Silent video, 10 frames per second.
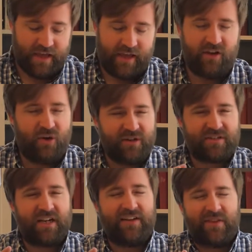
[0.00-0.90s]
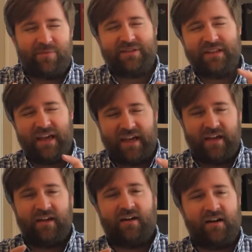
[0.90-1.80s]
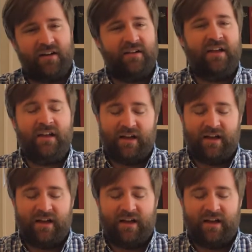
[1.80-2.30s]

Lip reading: And notice kind of the play on,